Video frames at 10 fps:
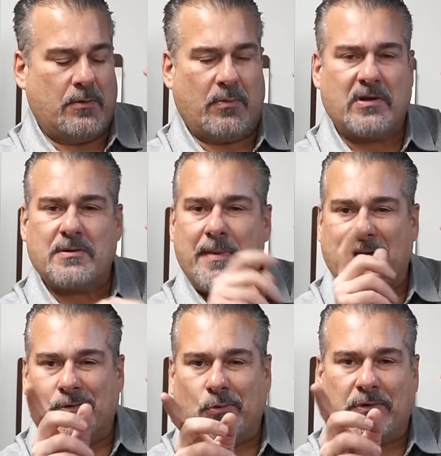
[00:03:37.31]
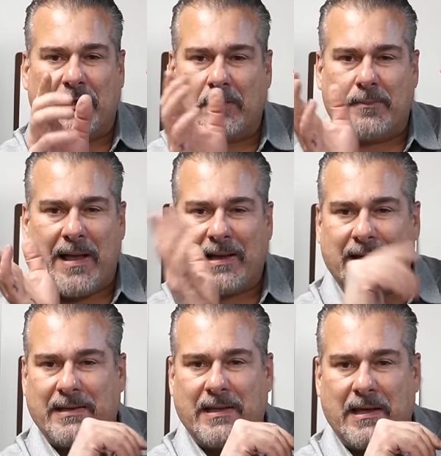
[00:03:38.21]
when I was a Mac tool dealer back
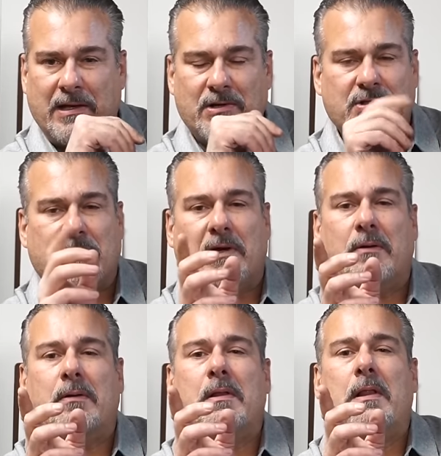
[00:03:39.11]
in the day years ago